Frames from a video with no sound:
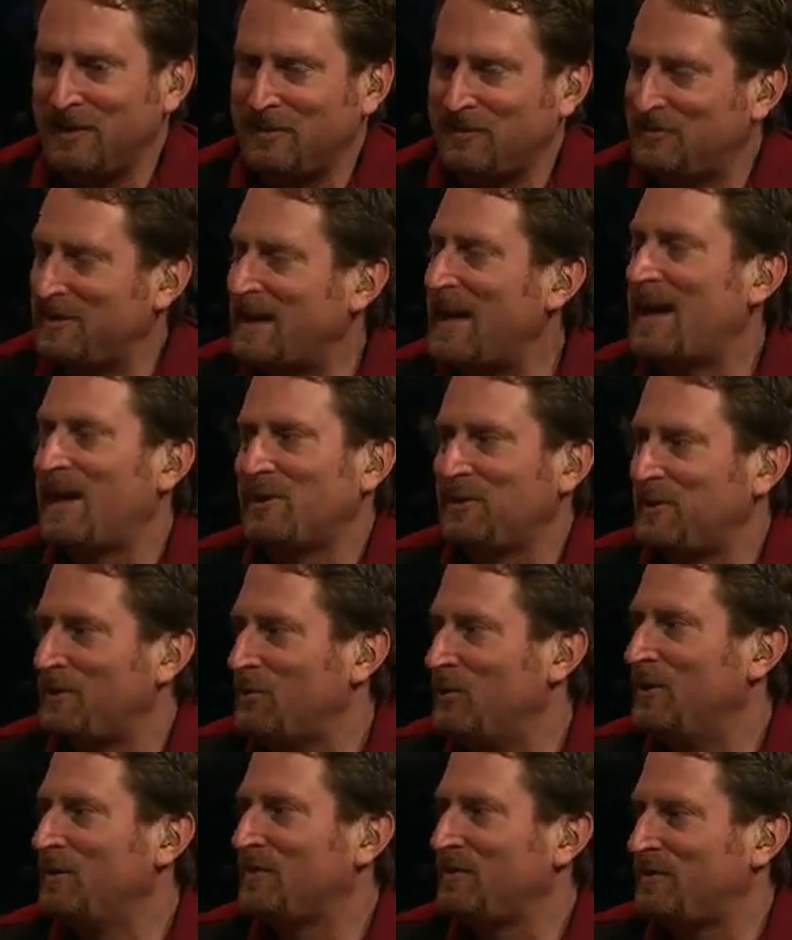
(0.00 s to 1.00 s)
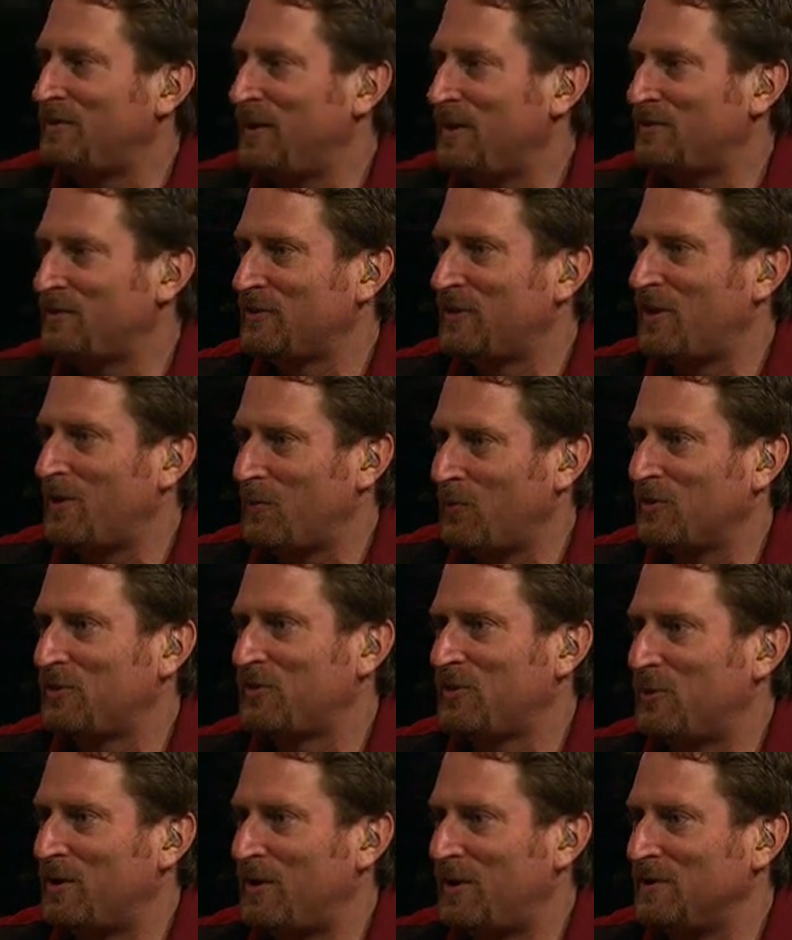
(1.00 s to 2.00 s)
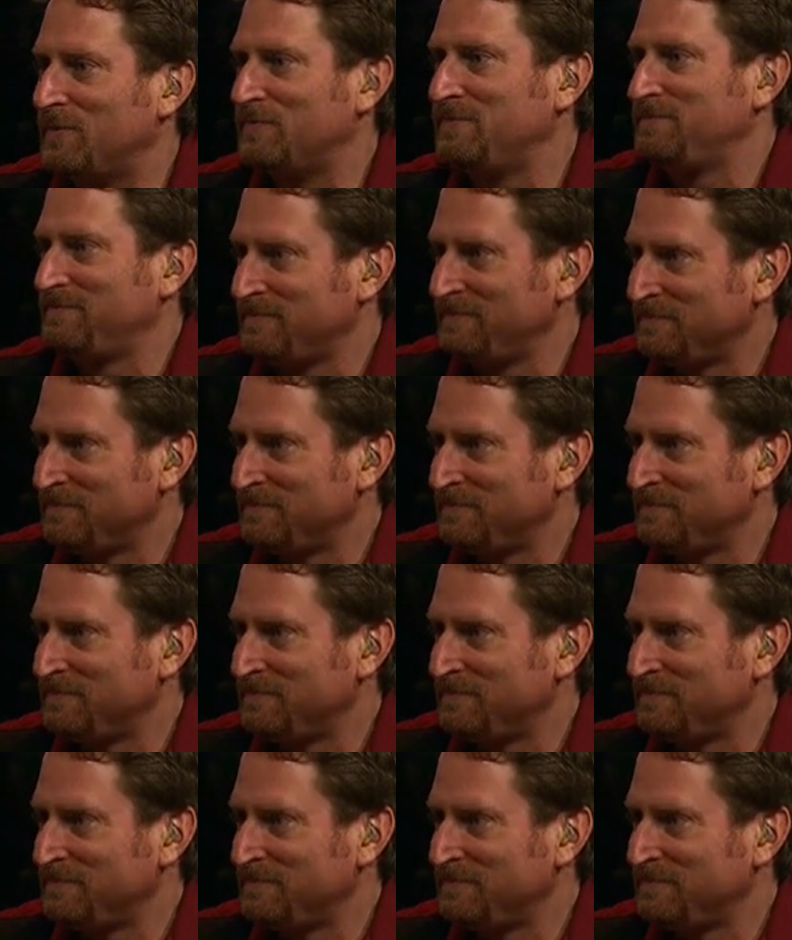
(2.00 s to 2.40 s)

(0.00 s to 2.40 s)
exactly what the stakes are and what's going on.